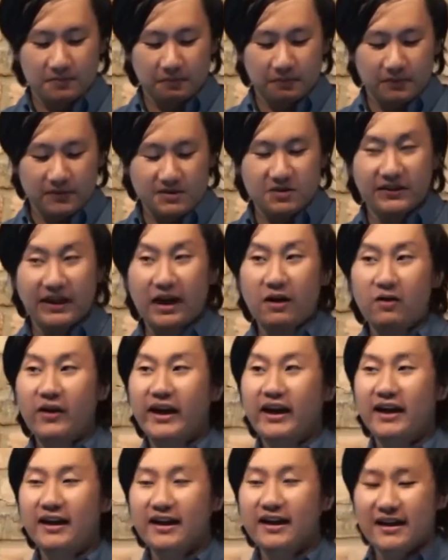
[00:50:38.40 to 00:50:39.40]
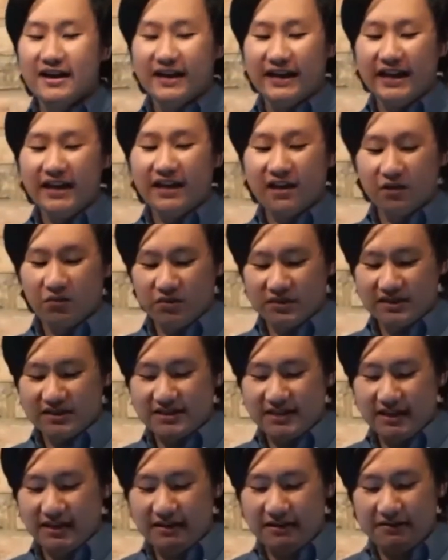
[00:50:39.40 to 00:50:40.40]
So that way he could
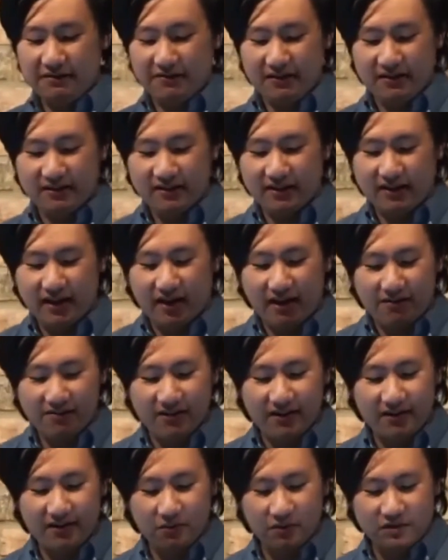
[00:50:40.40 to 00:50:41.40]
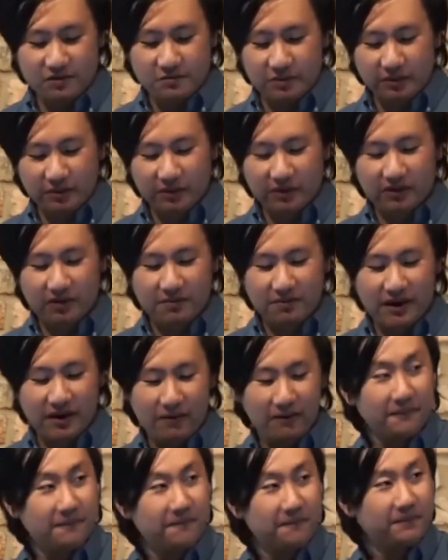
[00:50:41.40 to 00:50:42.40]
receive the covenant, which we'll learn about
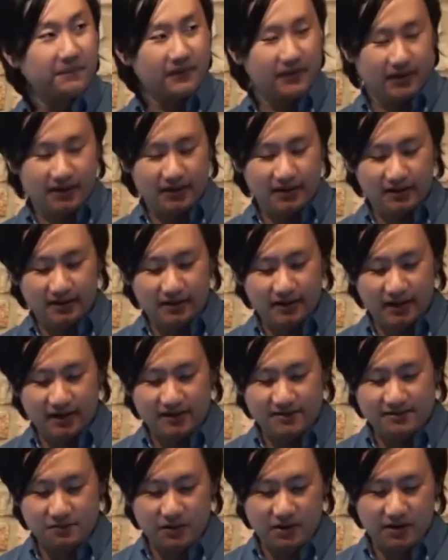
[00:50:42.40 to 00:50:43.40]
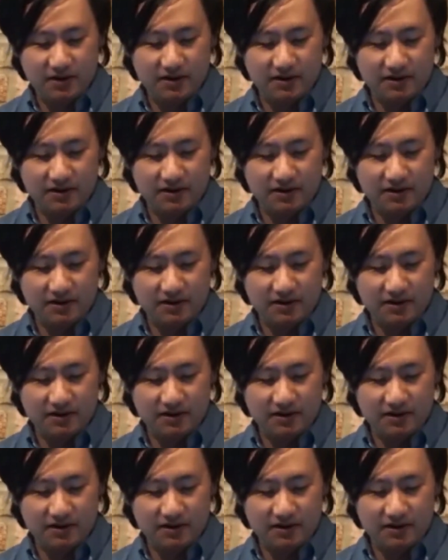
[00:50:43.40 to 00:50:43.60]
in the next week.